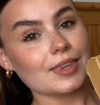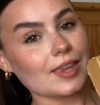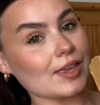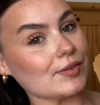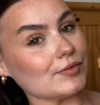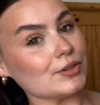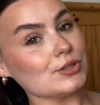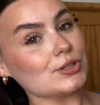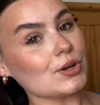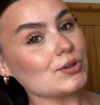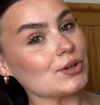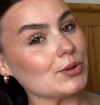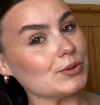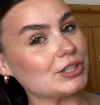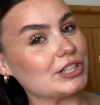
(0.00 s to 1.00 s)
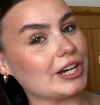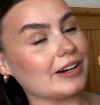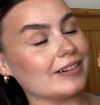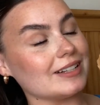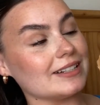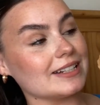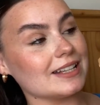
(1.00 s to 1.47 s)
If you don't know what
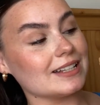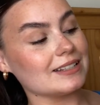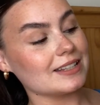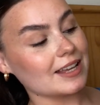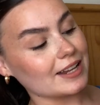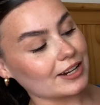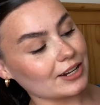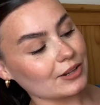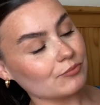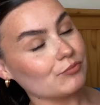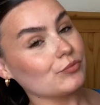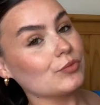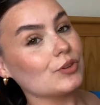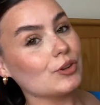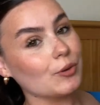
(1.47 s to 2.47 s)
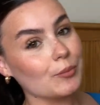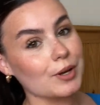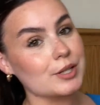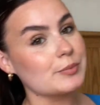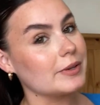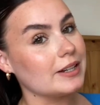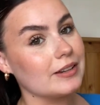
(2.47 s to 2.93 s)
Cherryz is, then you
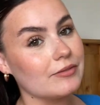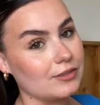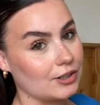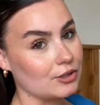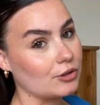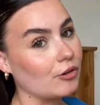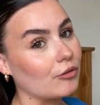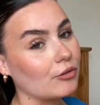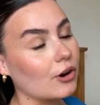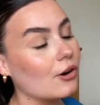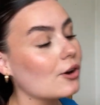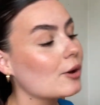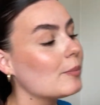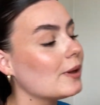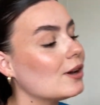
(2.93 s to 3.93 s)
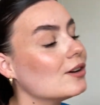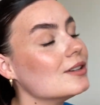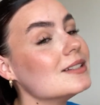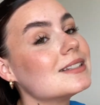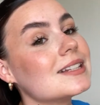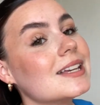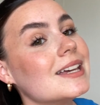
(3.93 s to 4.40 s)
must be living under a rock
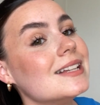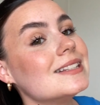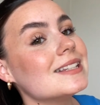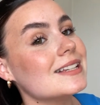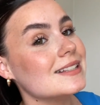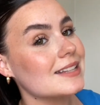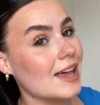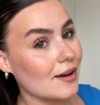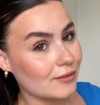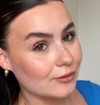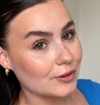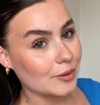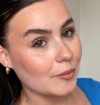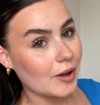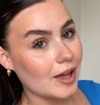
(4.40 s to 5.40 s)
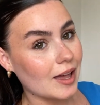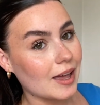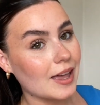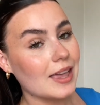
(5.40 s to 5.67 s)
because it is everywhere.